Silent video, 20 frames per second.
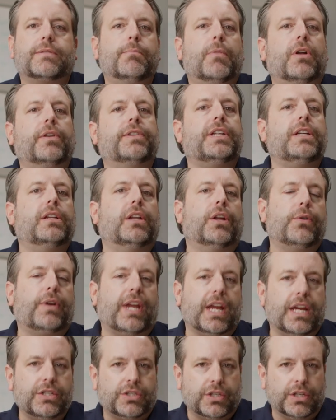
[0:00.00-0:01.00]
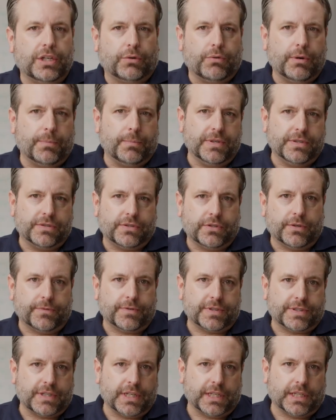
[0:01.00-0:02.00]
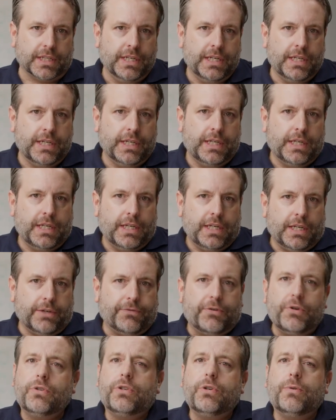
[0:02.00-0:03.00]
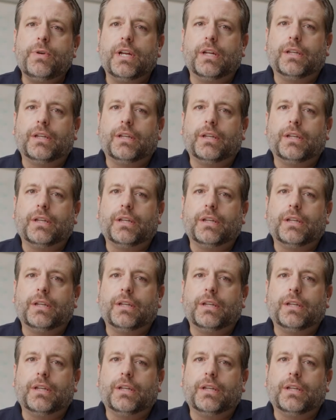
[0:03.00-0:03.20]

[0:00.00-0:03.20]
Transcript: multi-location equipment servicing. If you're doing a